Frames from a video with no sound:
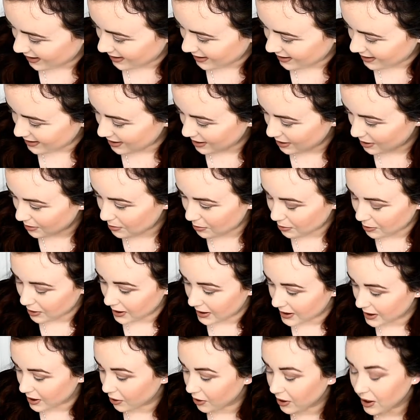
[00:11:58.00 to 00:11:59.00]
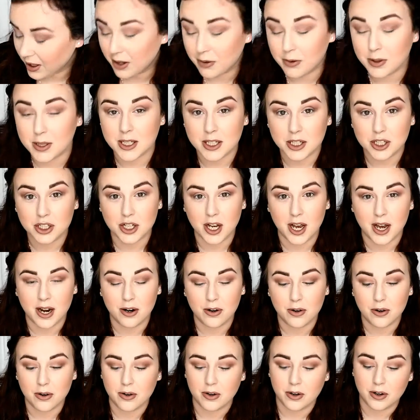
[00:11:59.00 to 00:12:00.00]
Oh boys. The only thing with this
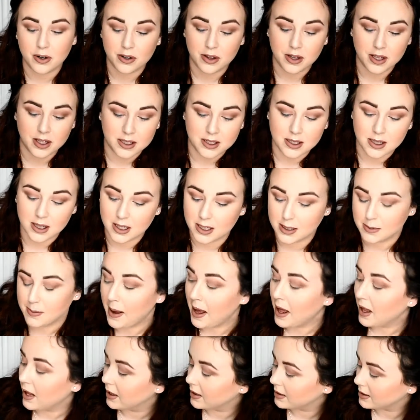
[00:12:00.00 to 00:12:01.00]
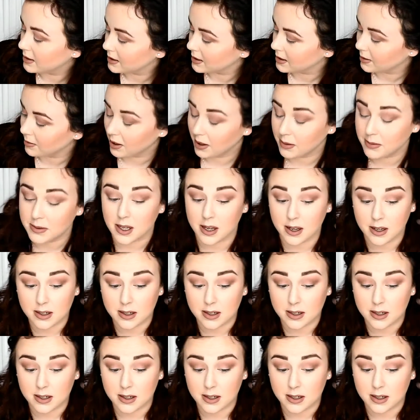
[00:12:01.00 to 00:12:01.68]
shadow or these palettes is sometimes I